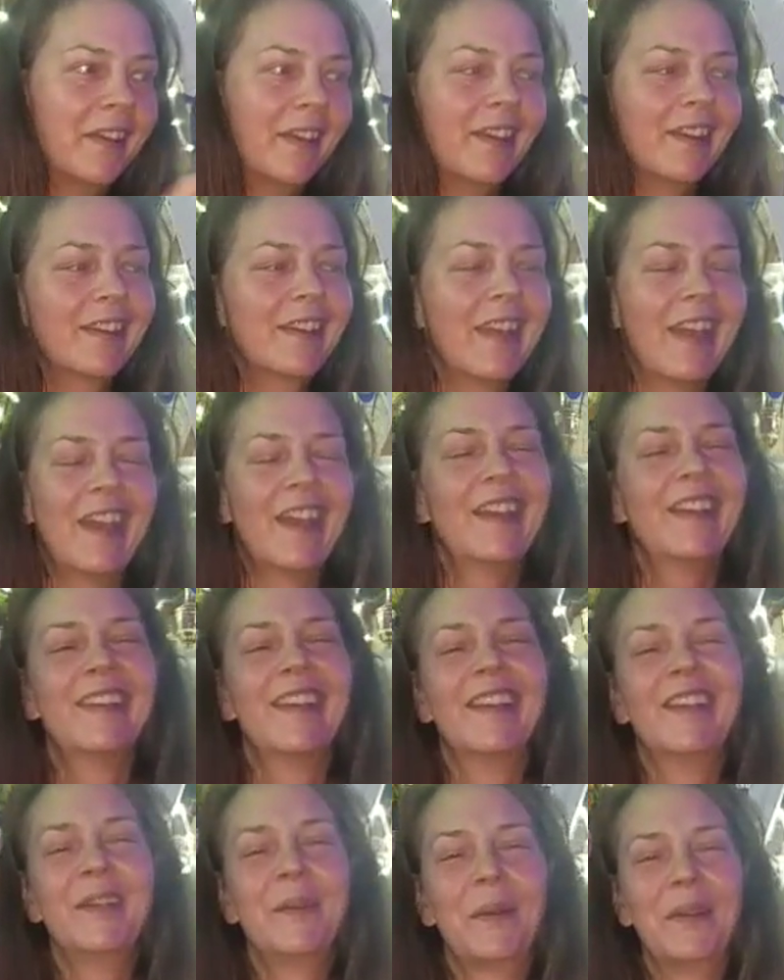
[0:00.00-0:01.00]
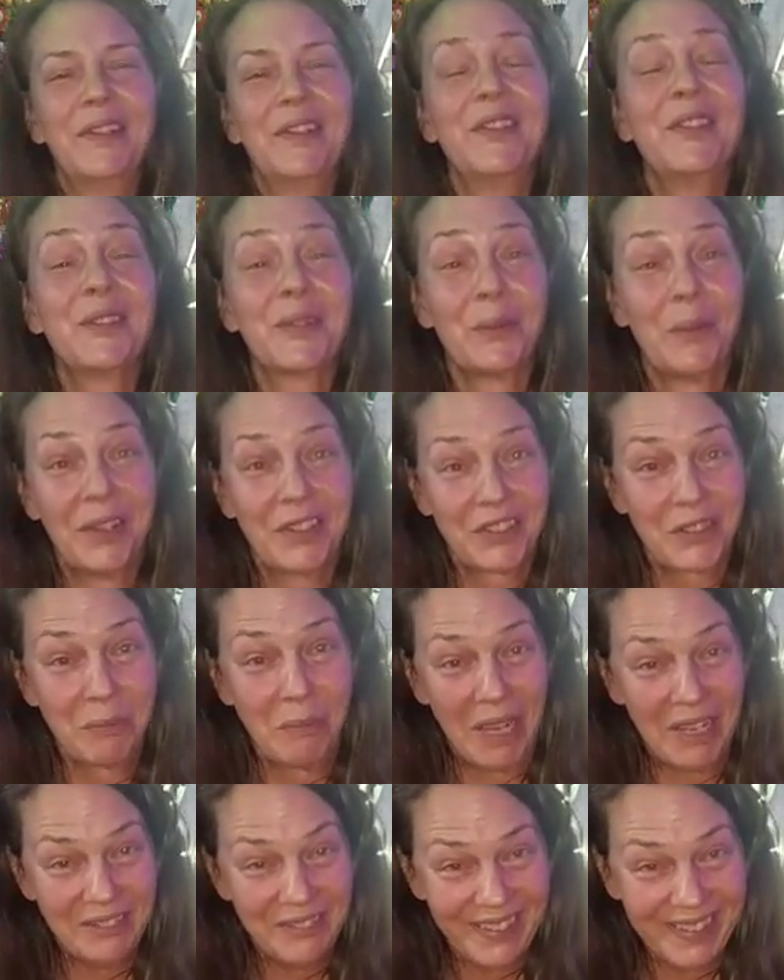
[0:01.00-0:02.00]
Again, anyone who's watched
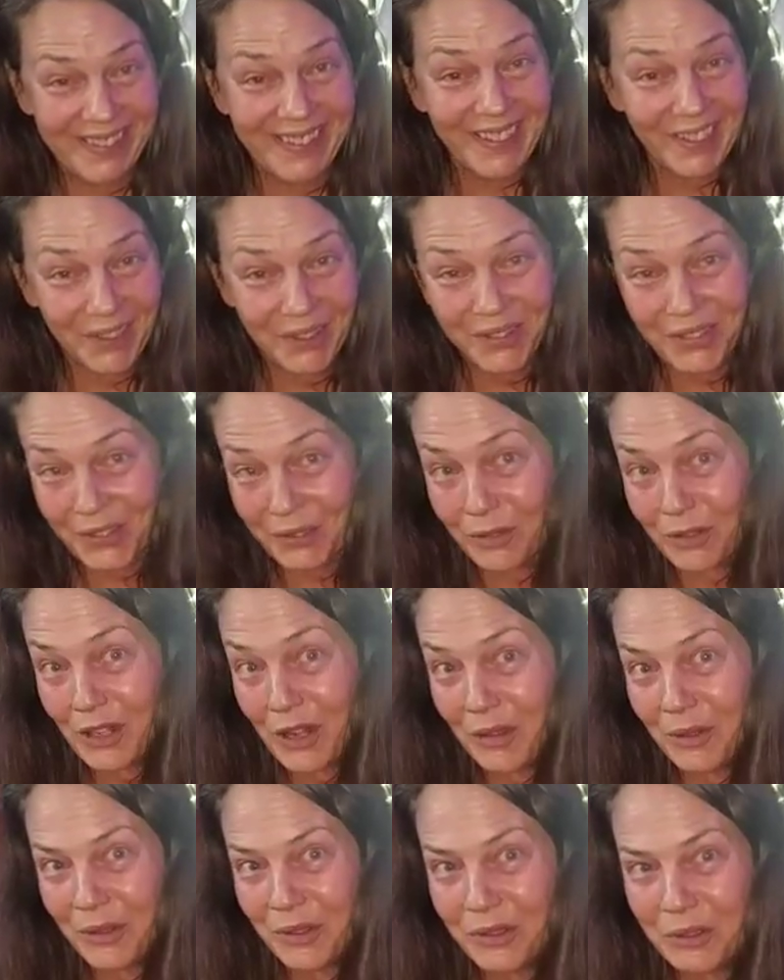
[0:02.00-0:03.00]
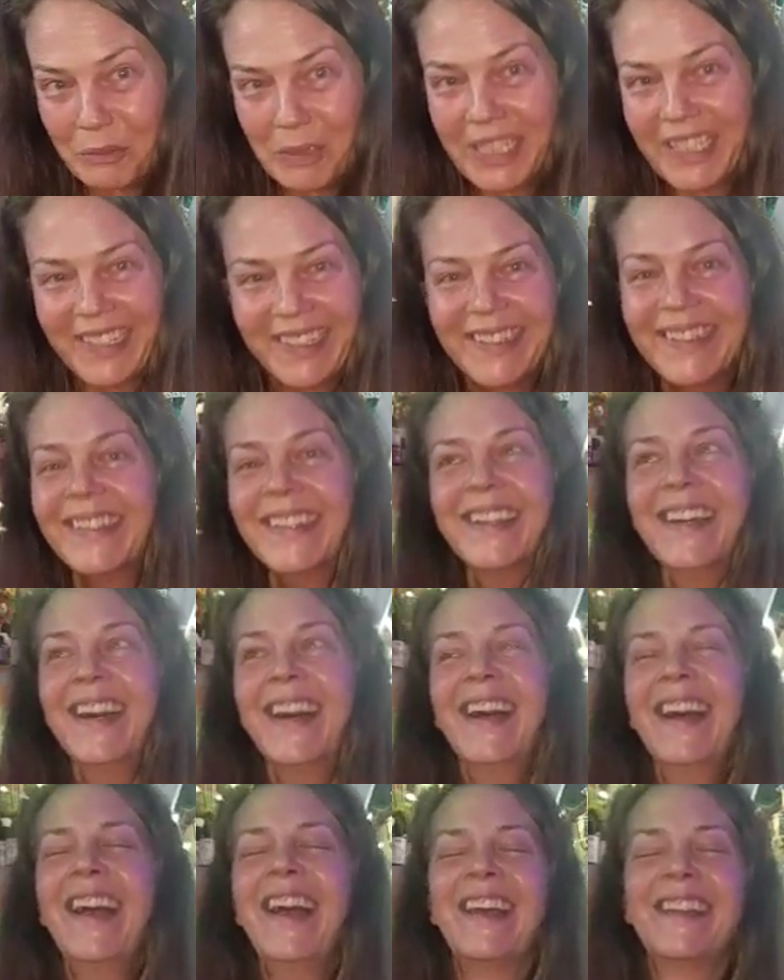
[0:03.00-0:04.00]
my videos or knows me
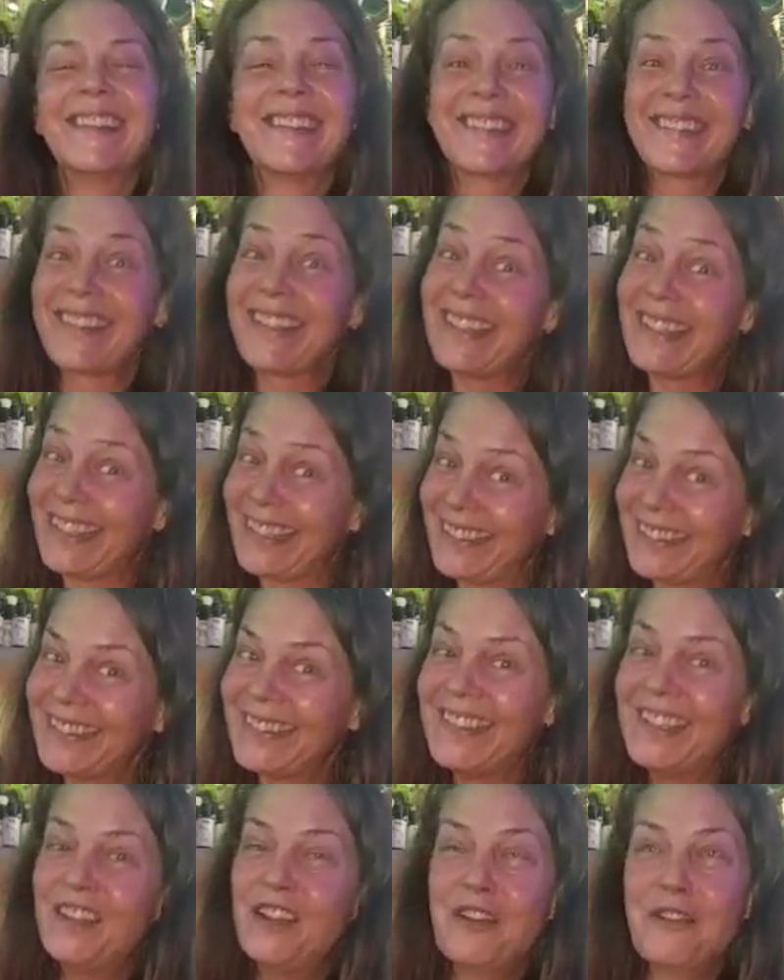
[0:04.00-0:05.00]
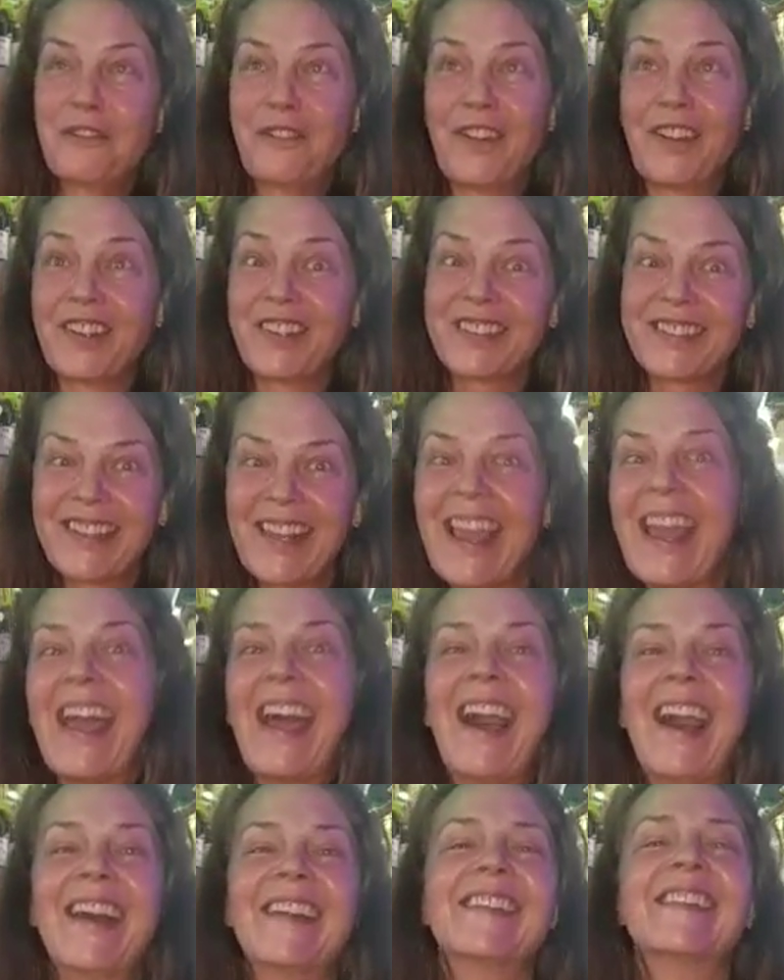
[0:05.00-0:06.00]
has seen
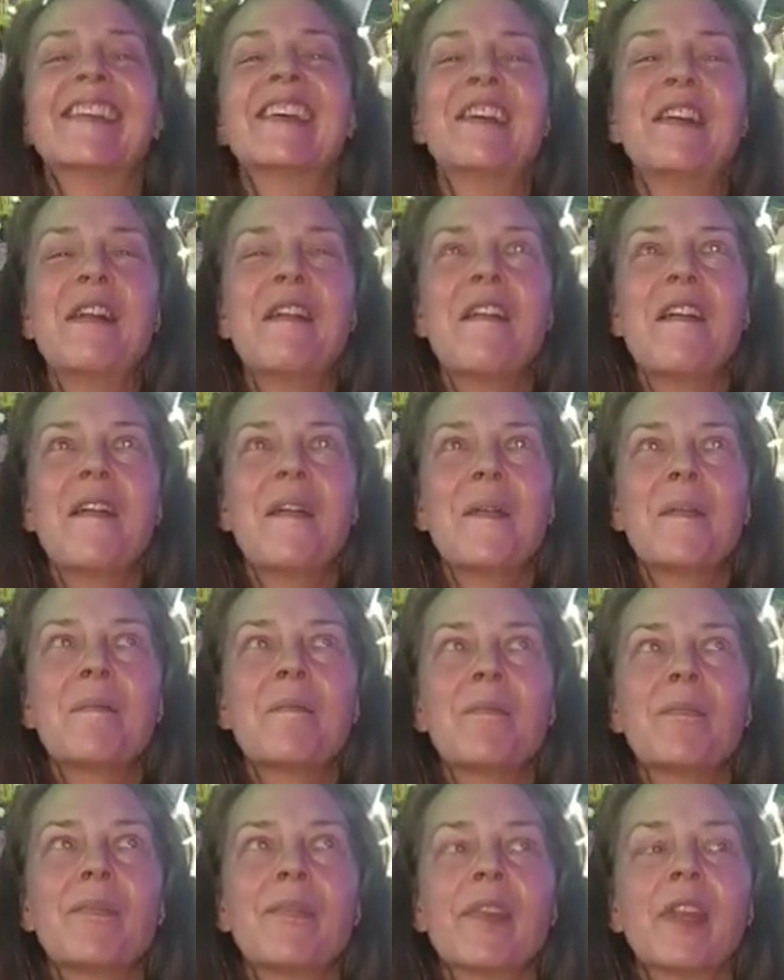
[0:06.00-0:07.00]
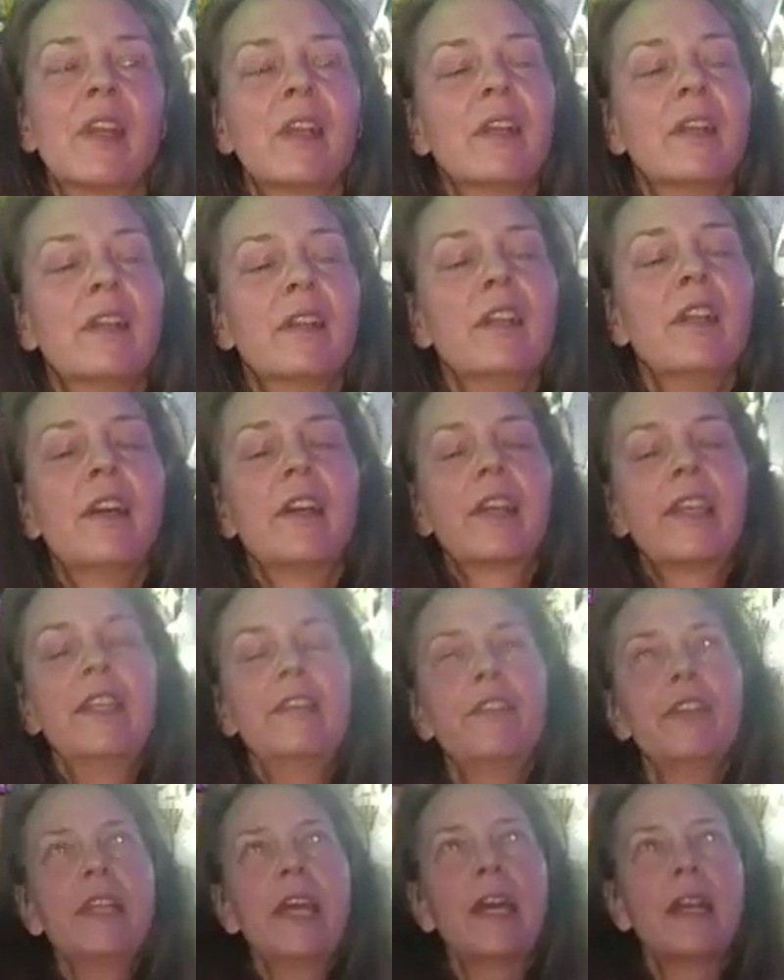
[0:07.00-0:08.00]
firsthand Look,
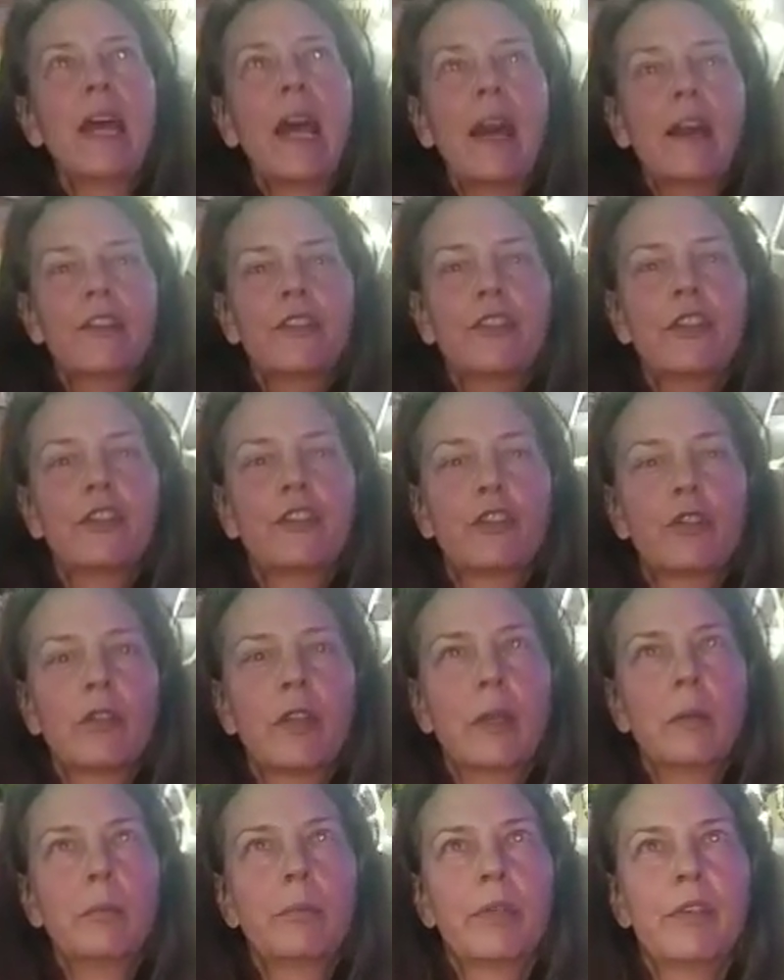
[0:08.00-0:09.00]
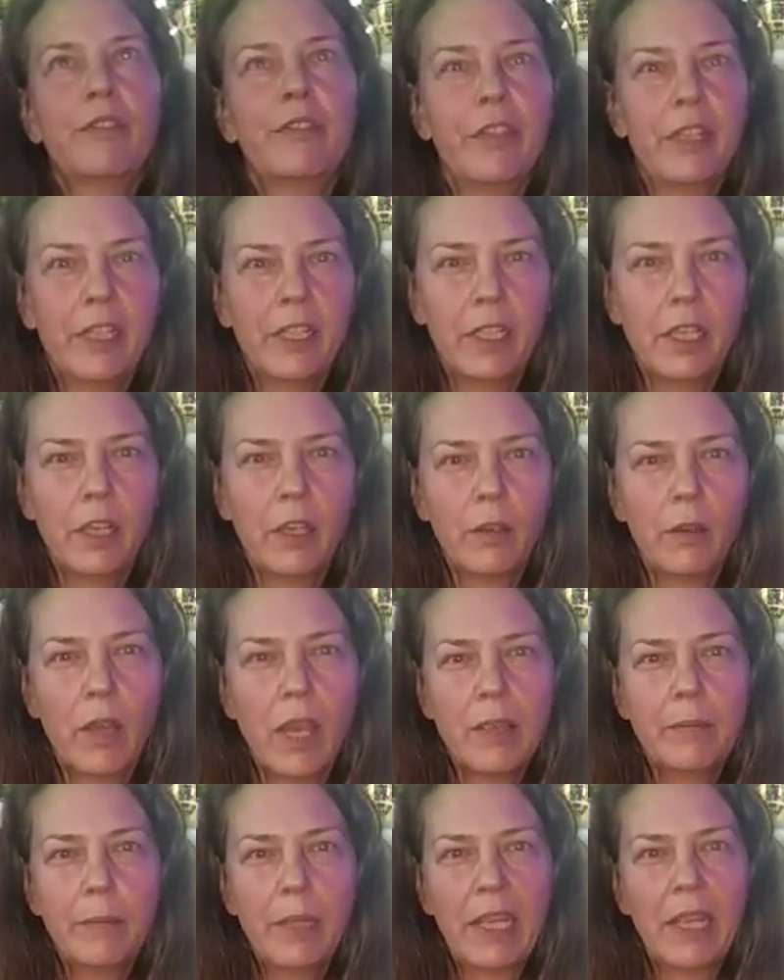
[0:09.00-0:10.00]
even that acid trip video
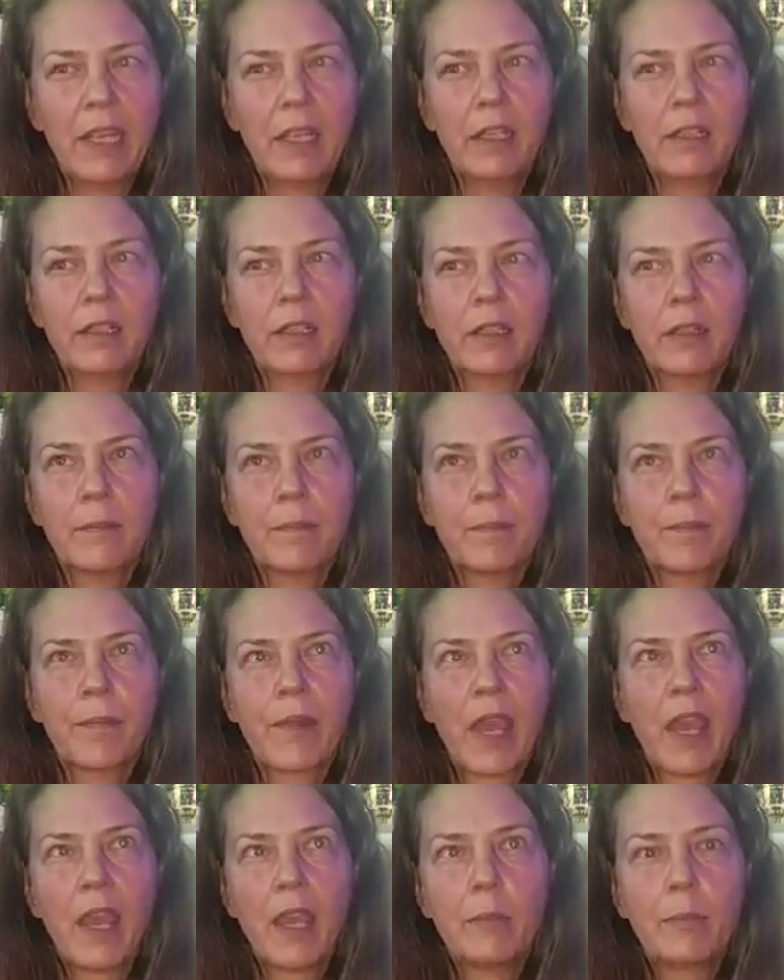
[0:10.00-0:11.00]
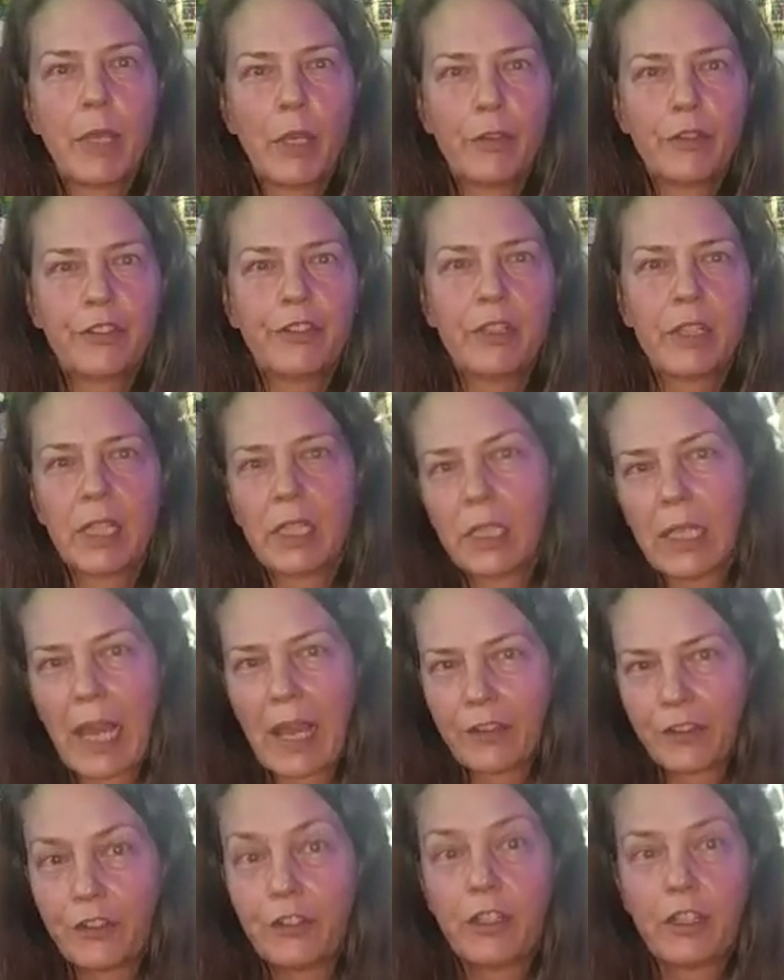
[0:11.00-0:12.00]
I made, I posted it
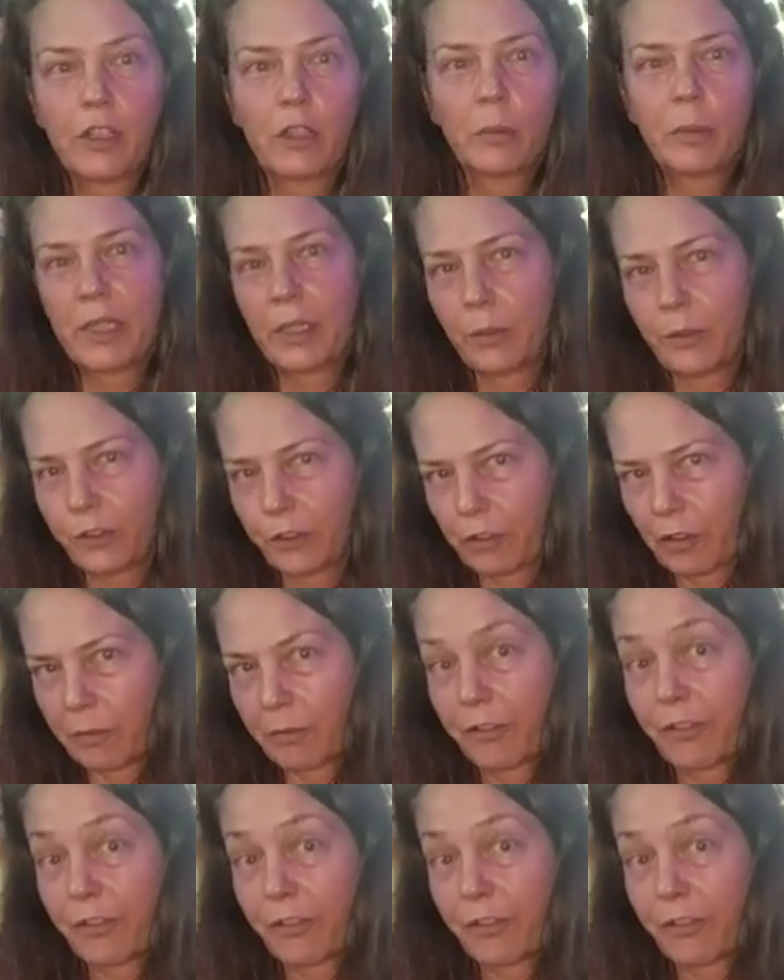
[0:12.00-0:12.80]
last year, but it was from